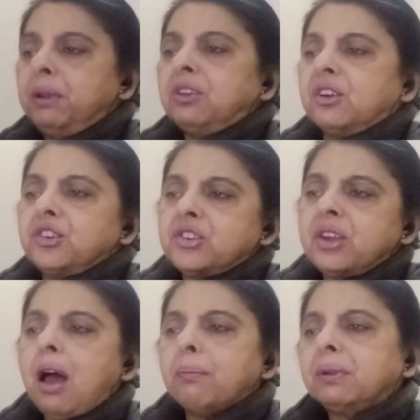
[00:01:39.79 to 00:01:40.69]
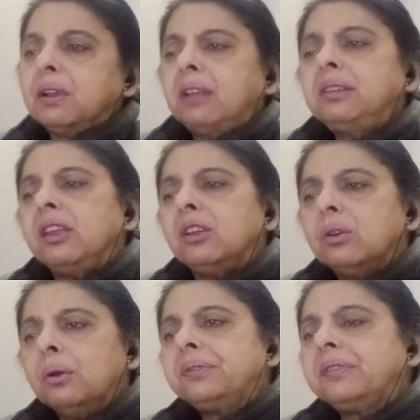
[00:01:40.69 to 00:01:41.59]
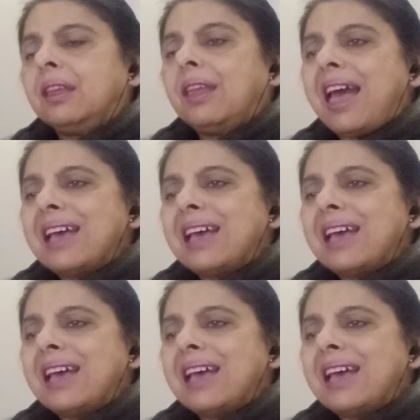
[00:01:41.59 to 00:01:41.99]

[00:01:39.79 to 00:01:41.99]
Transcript: bitter, sharp, cutting, caustic,